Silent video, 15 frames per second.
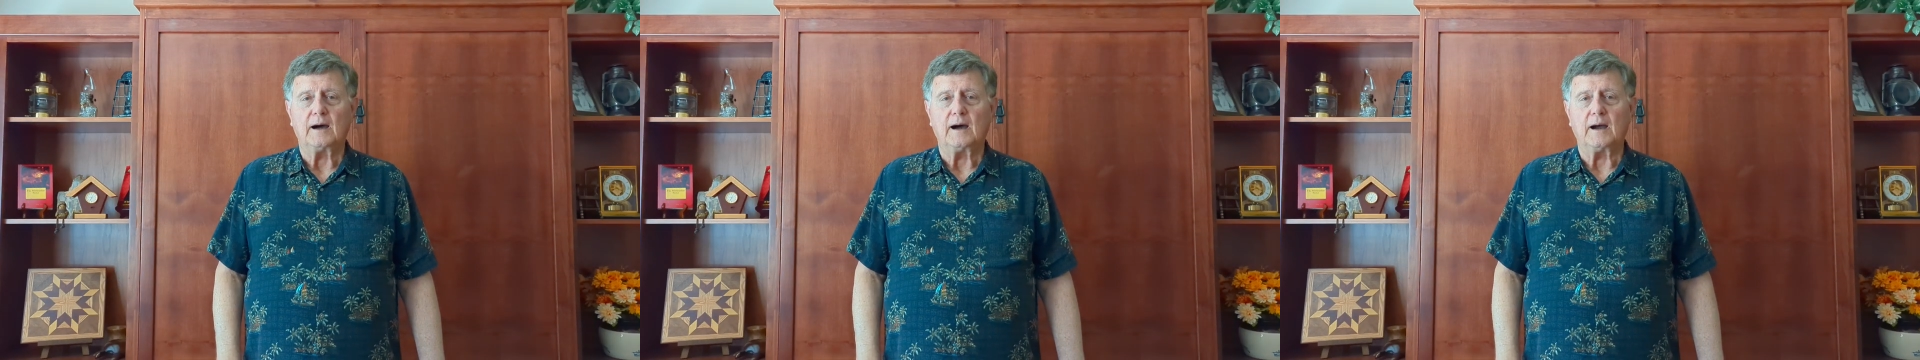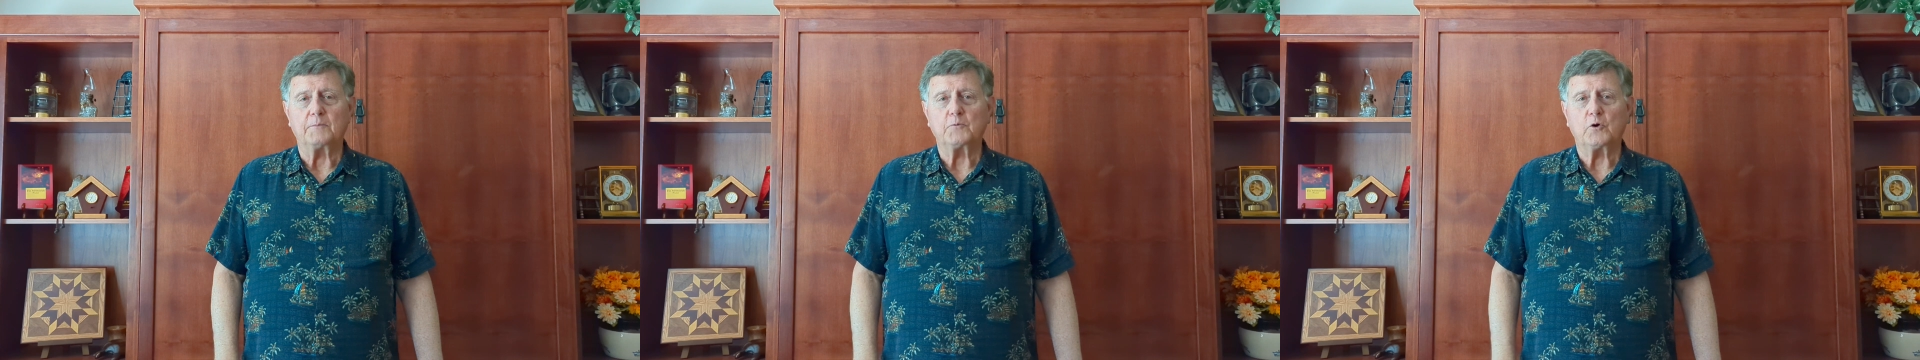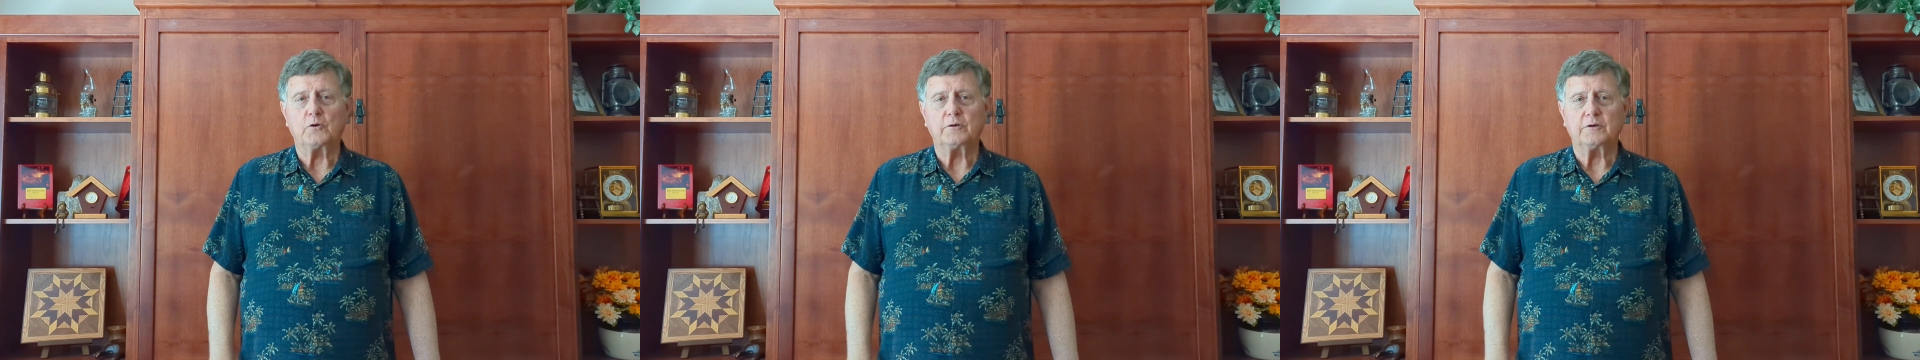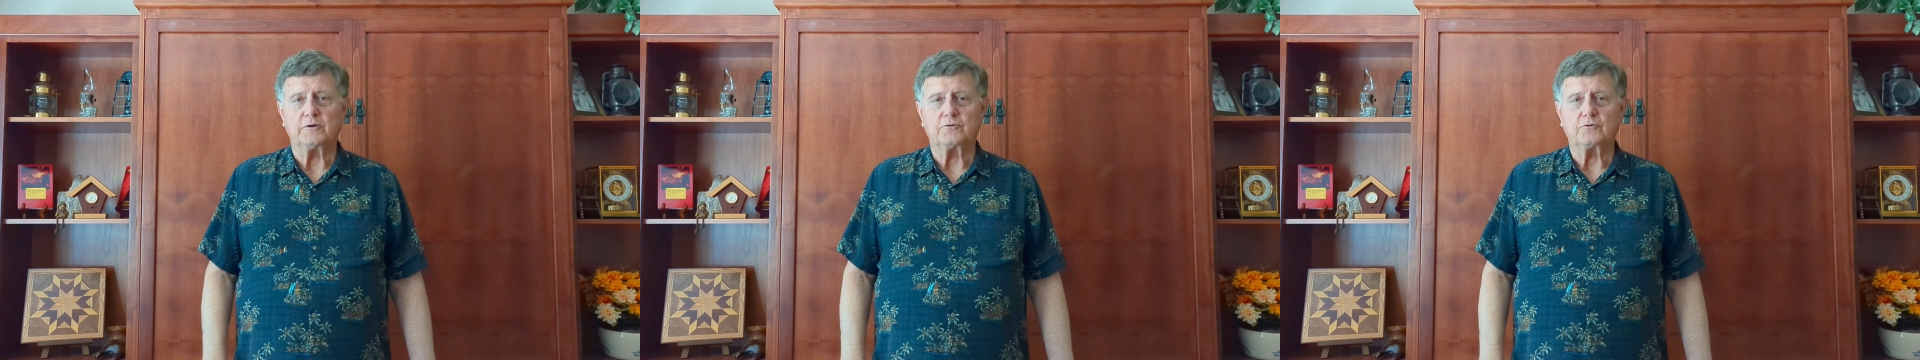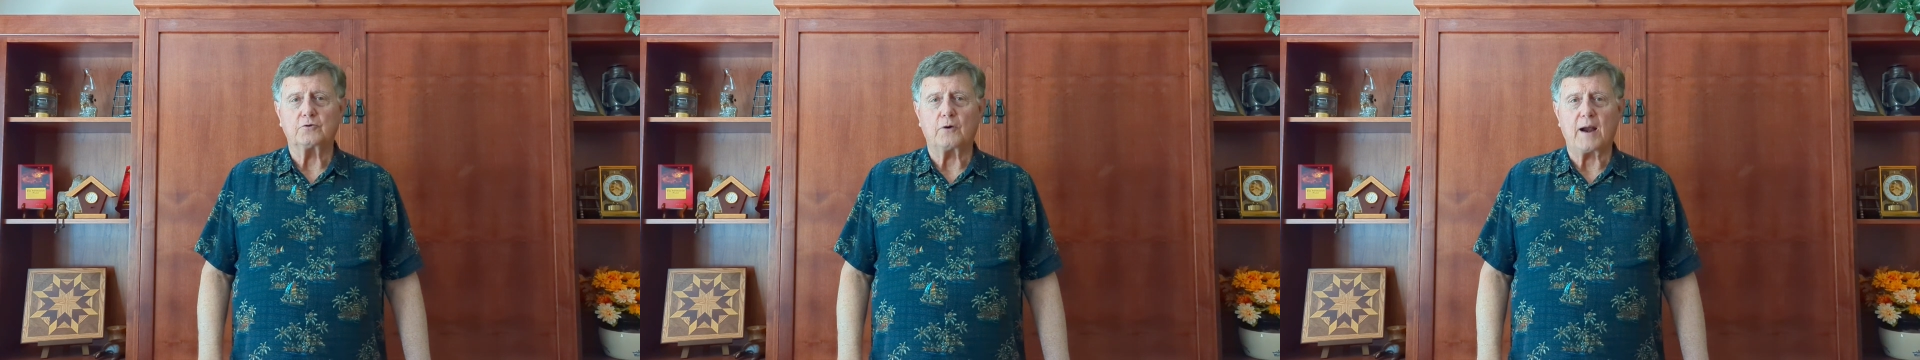I'm going
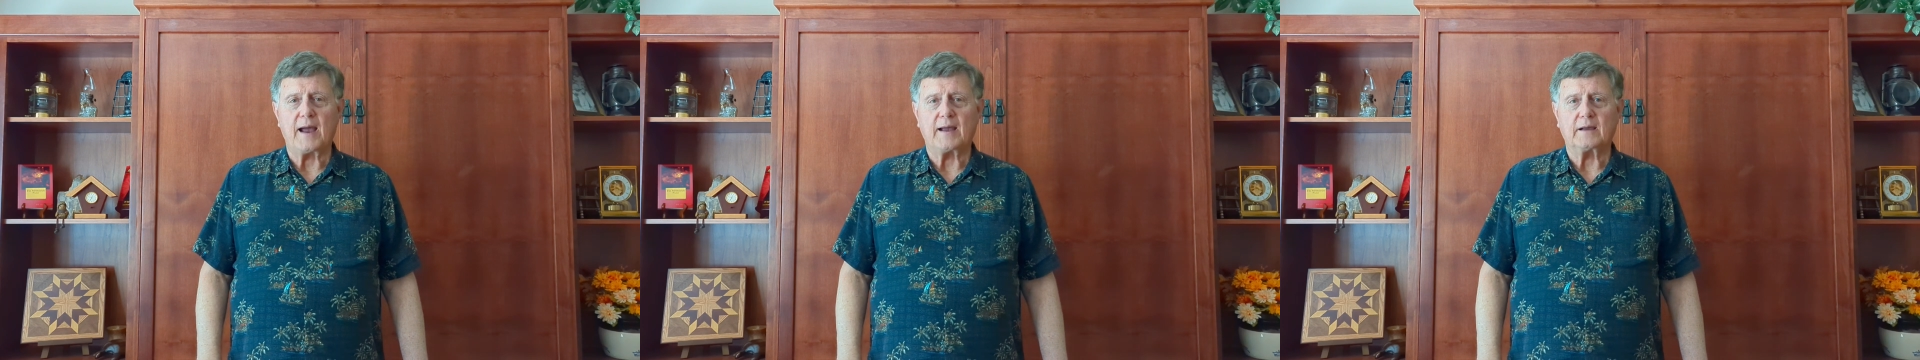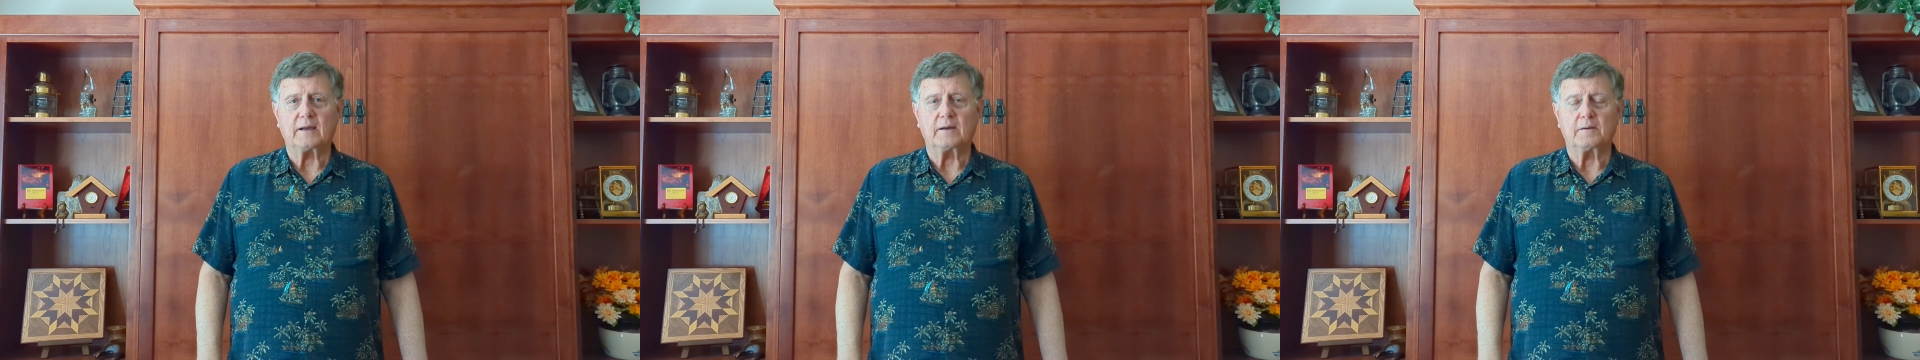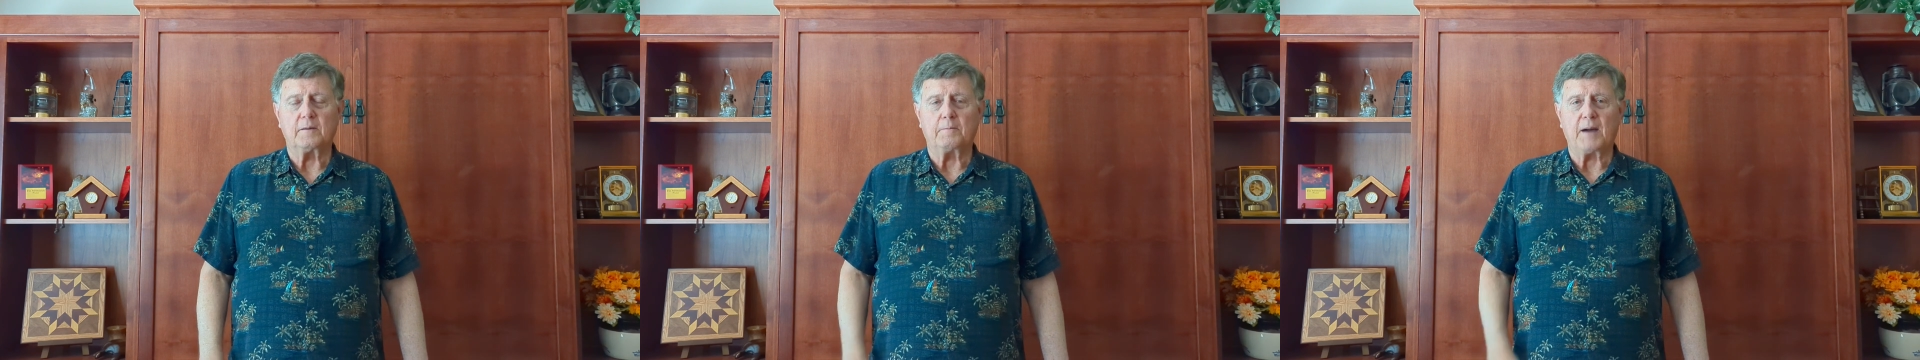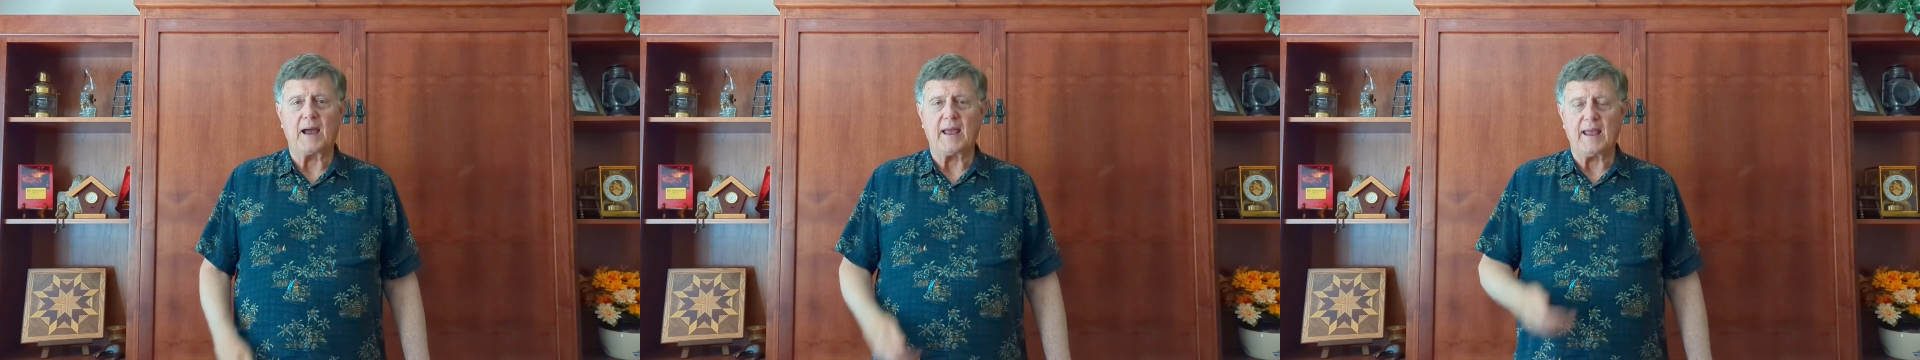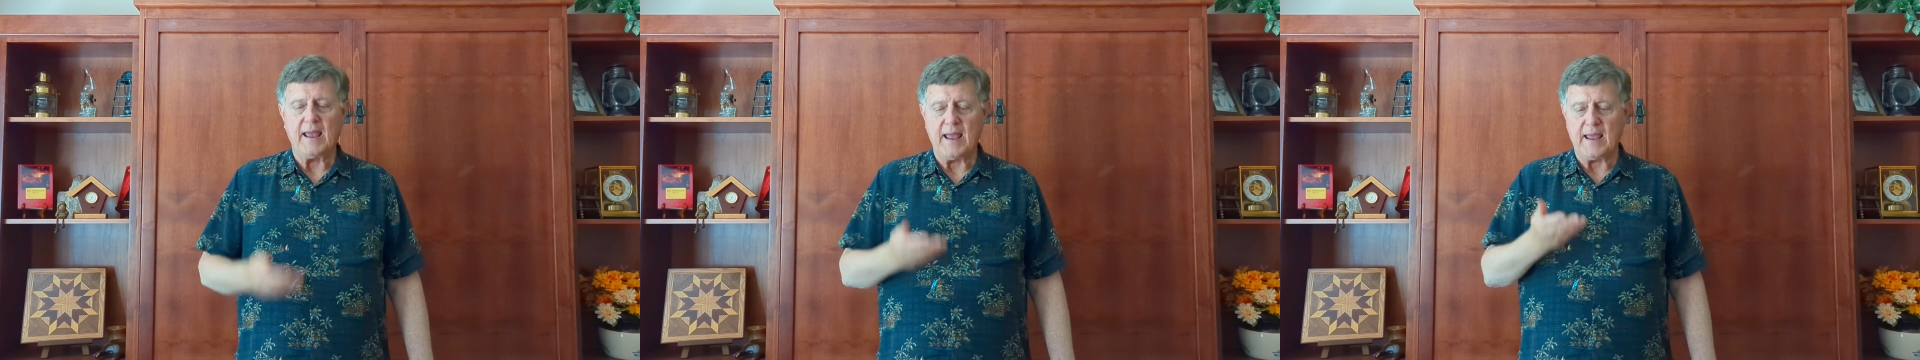to track
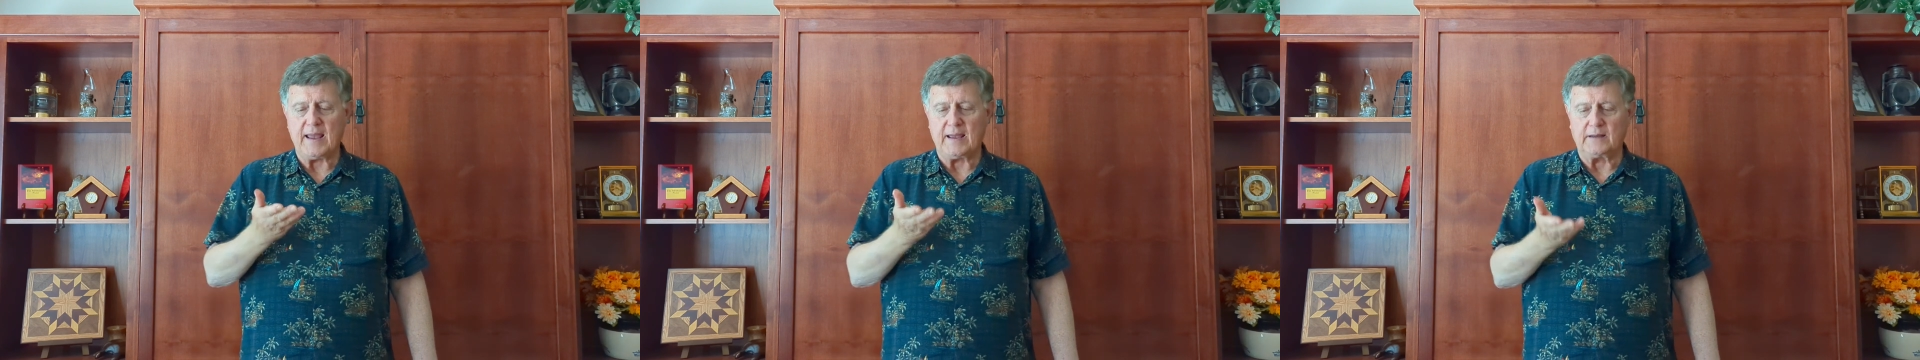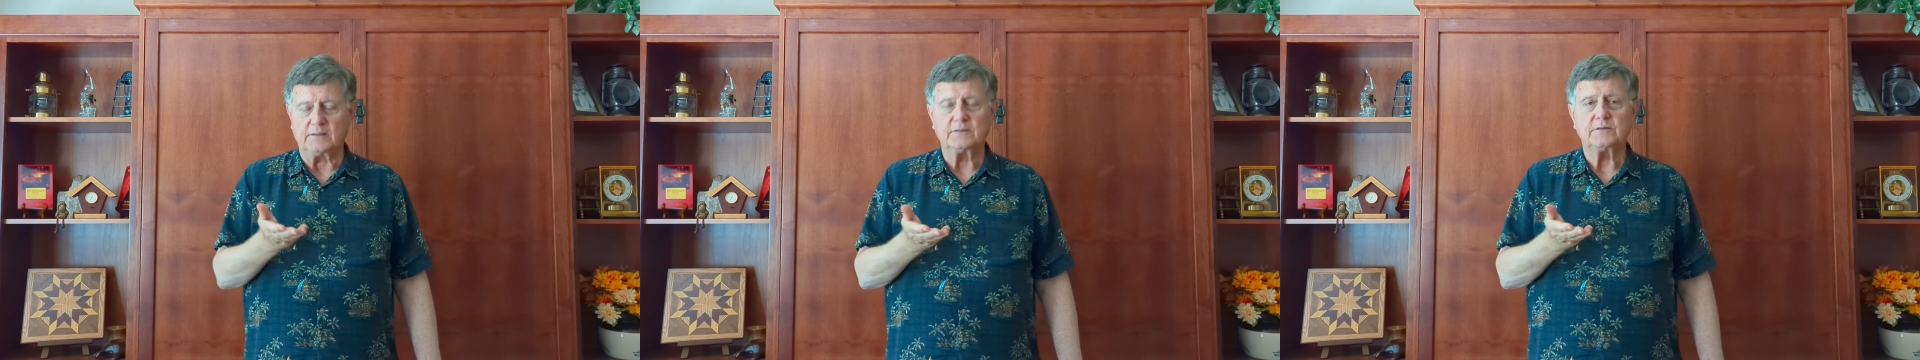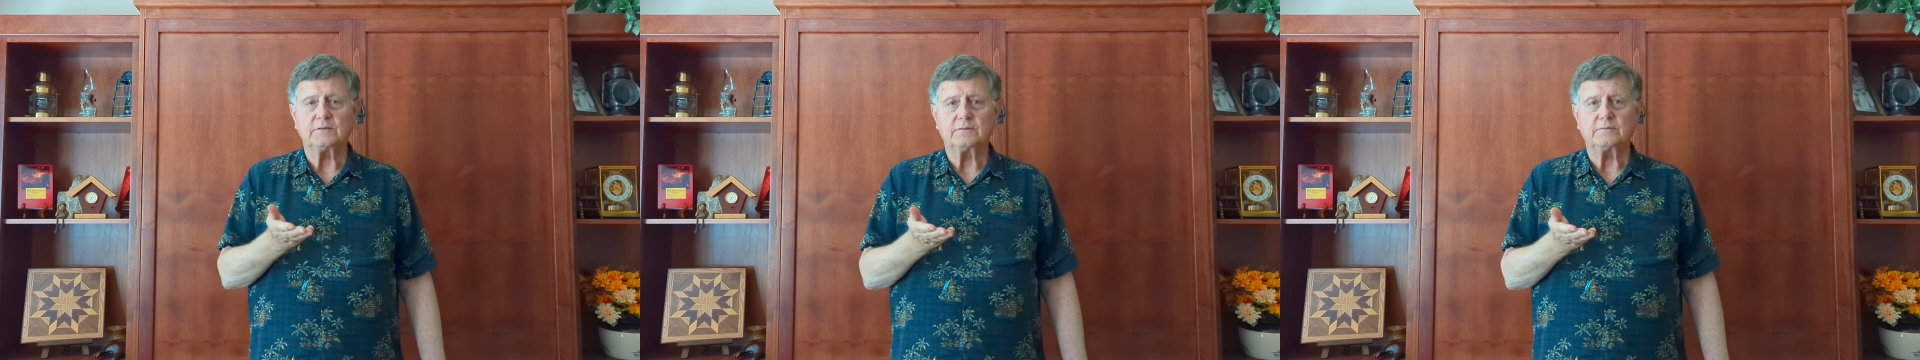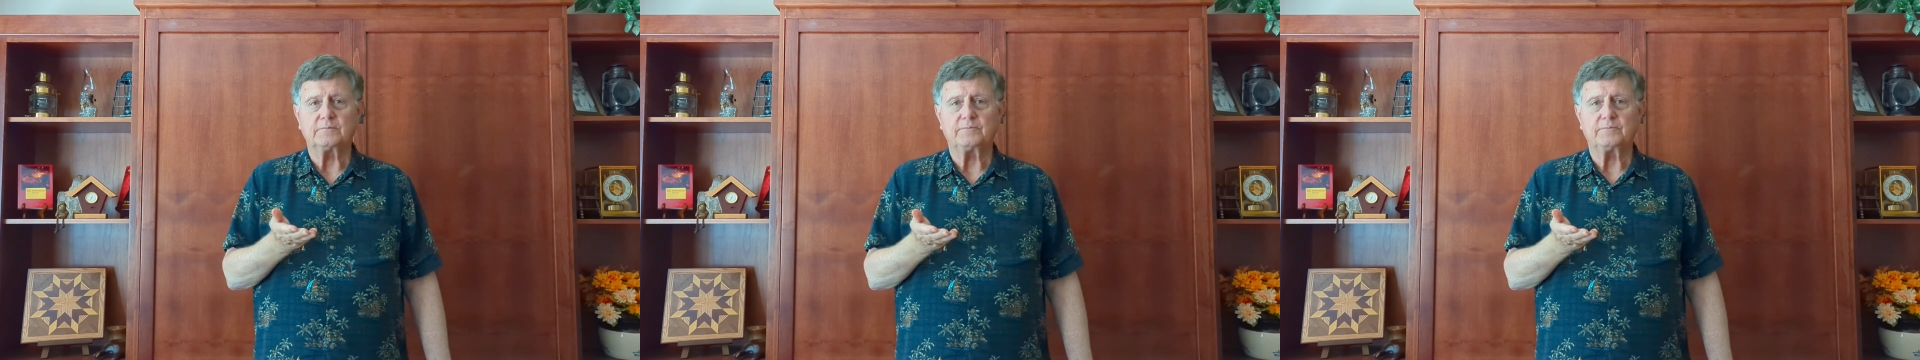my hand,